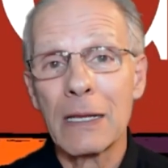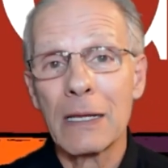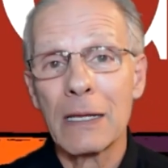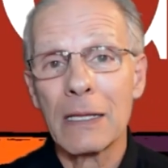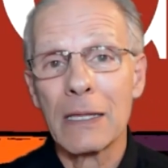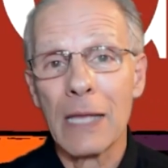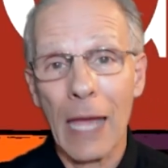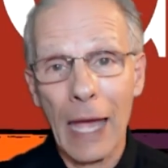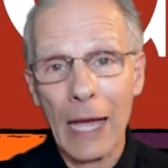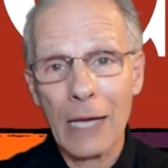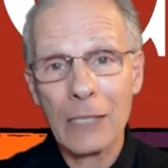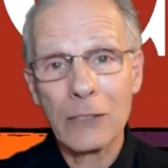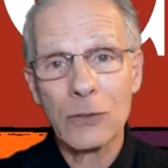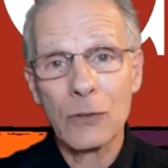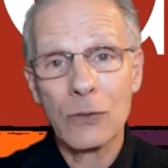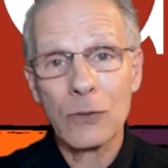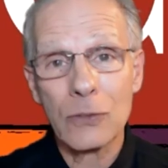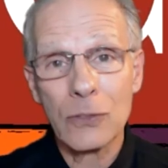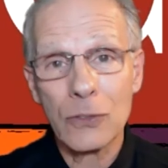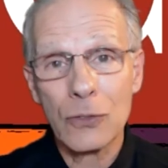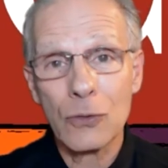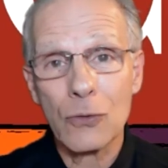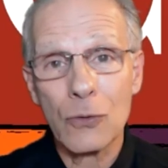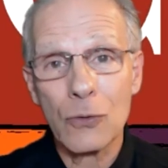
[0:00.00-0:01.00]
the actual
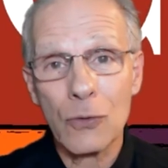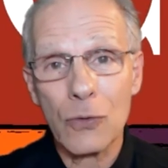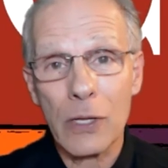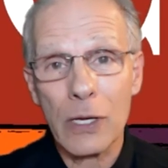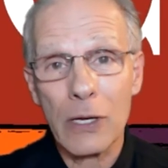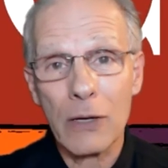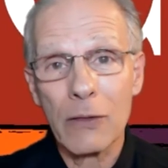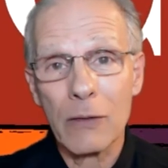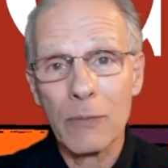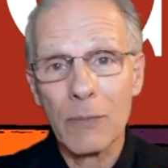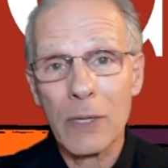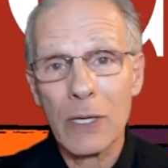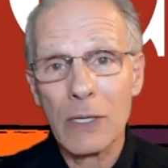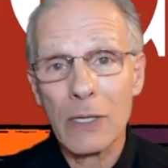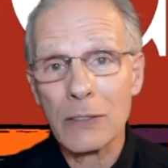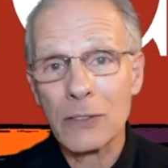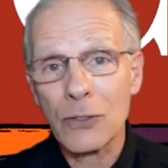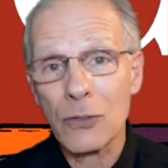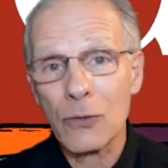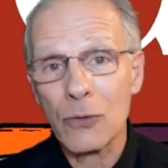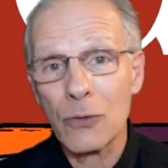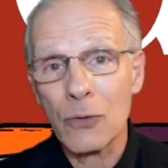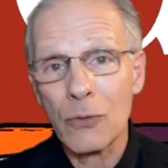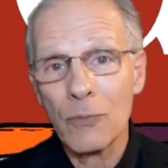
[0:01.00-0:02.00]
school there, the middle
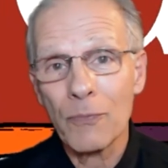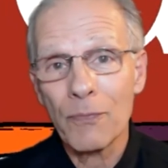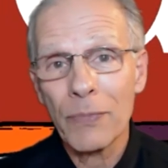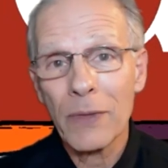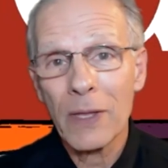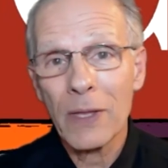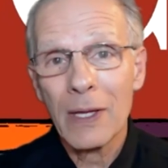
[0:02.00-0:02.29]
school,